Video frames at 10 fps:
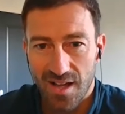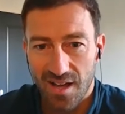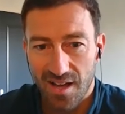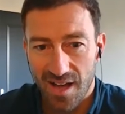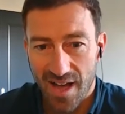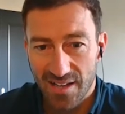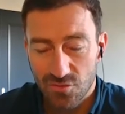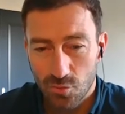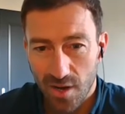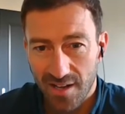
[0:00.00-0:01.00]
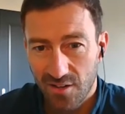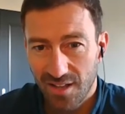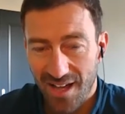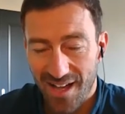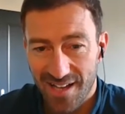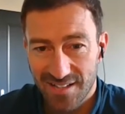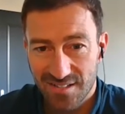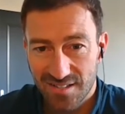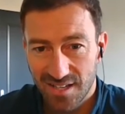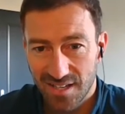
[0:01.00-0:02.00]
as well
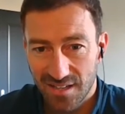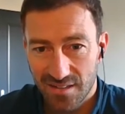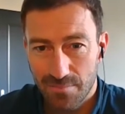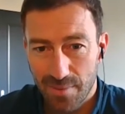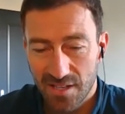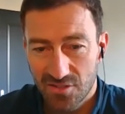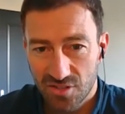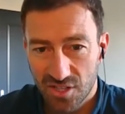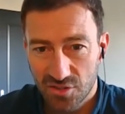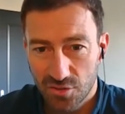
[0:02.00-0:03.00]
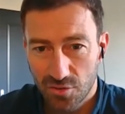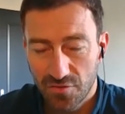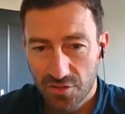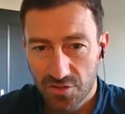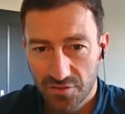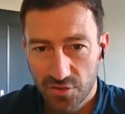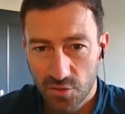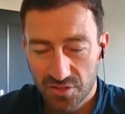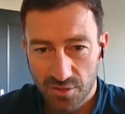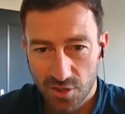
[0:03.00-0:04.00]
as the base traditional fossil
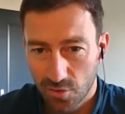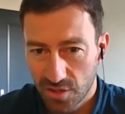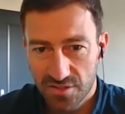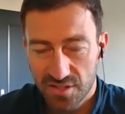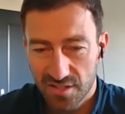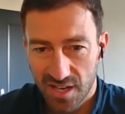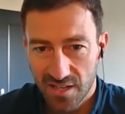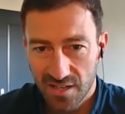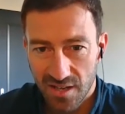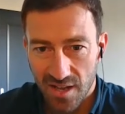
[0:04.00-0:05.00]
fuels that we all use today,